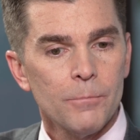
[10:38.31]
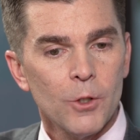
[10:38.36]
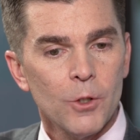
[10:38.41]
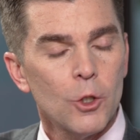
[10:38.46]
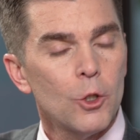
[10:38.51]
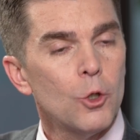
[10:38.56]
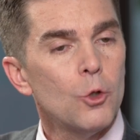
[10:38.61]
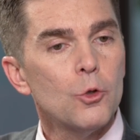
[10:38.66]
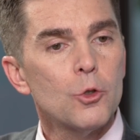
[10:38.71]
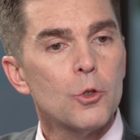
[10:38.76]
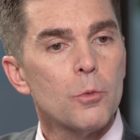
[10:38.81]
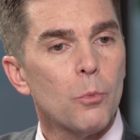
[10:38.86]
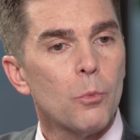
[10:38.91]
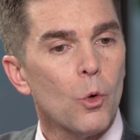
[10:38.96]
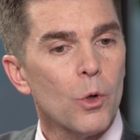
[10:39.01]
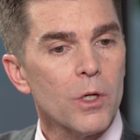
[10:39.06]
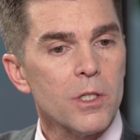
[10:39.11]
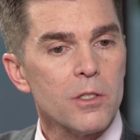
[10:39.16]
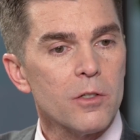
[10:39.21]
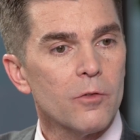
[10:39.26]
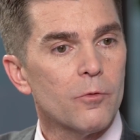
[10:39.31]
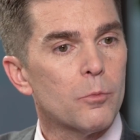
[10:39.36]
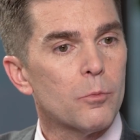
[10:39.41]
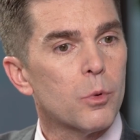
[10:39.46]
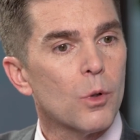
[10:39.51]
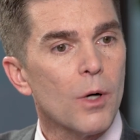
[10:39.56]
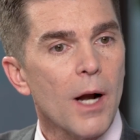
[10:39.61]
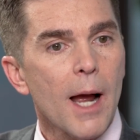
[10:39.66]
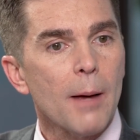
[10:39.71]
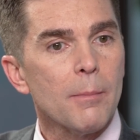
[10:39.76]
huge points of
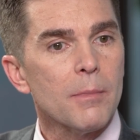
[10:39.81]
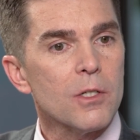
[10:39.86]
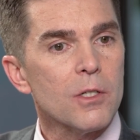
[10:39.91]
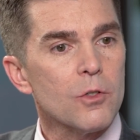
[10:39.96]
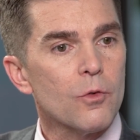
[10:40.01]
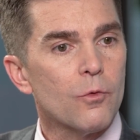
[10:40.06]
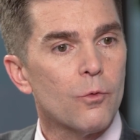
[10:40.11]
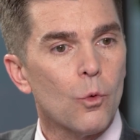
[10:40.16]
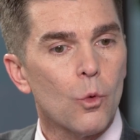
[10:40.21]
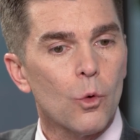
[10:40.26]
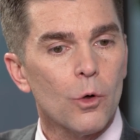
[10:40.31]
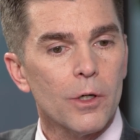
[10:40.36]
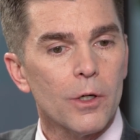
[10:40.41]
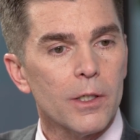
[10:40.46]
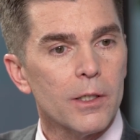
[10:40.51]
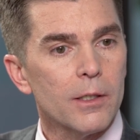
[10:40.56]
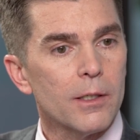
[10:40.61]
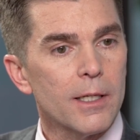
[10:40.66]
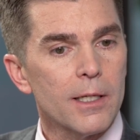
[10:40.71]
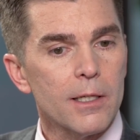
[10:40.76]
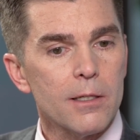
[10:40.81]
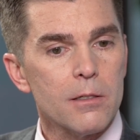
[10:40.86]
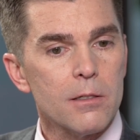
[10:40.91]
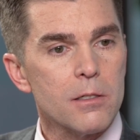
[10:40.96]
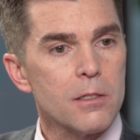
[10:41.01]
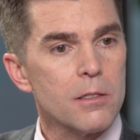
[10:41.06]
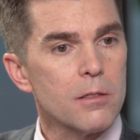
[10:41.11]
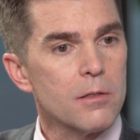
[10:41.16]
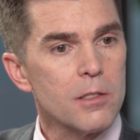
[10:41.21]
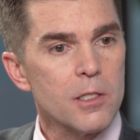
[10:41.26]
promise for it
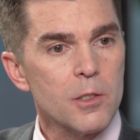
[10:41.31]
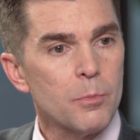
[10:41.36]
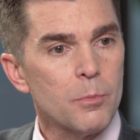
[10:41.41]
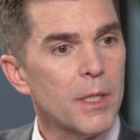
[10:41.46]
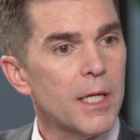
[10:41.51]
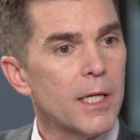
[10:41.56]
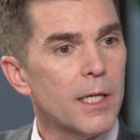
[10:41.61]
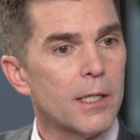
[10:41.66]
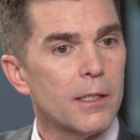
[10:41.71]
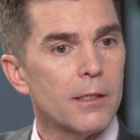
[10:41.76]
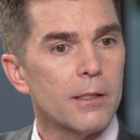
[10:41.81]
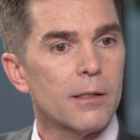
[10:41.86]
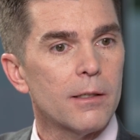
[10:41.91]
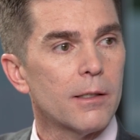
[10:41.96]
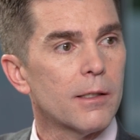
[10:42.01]
is speed.